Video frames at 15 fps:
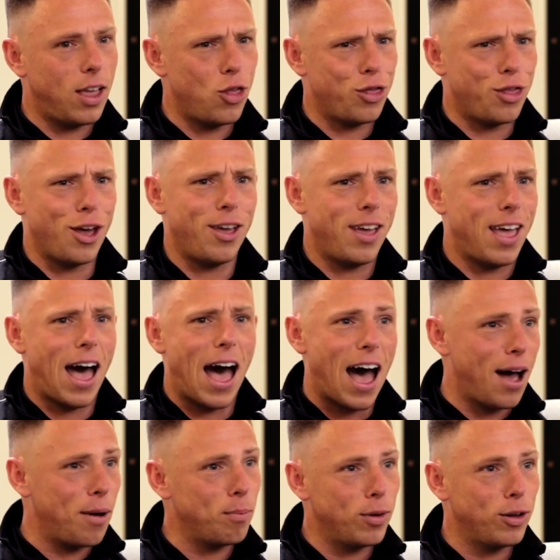the
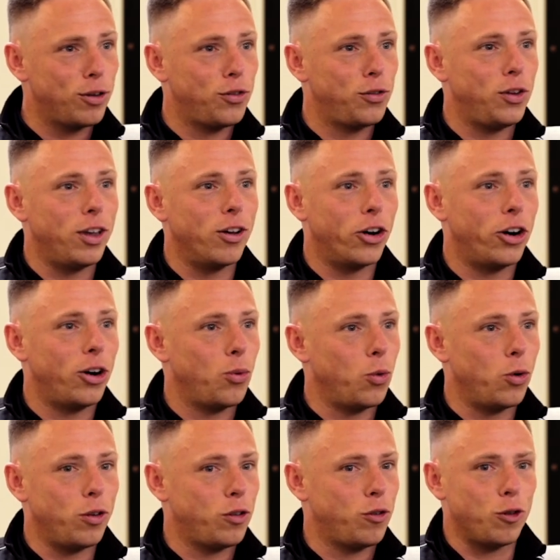atmosphere
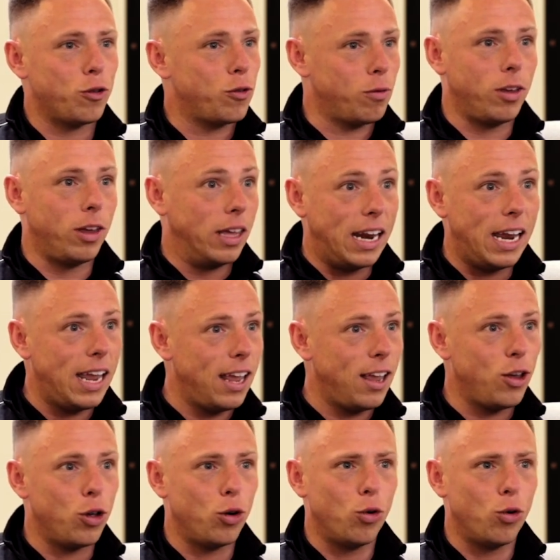was just great.